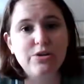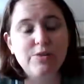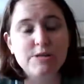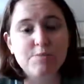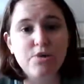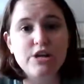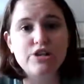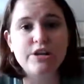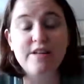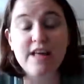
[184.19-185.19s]

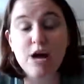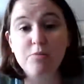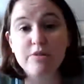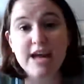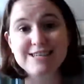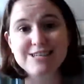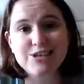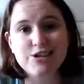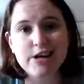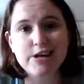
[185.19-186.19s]
respiration, they help with gas
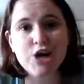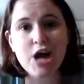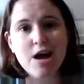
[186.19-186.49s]
exchange,